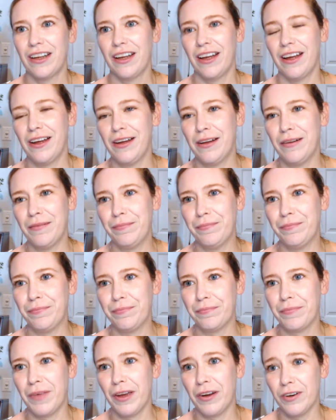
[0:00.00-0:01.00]

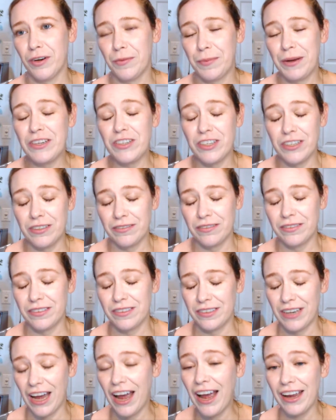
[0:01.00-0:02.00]
her patient
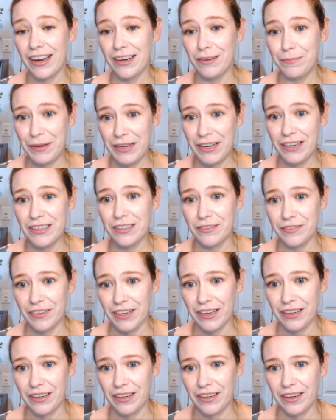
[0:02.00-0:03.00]
died because of
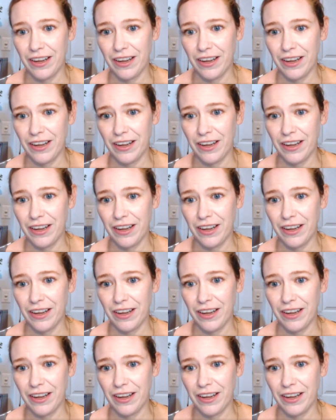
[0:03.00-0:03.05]
it.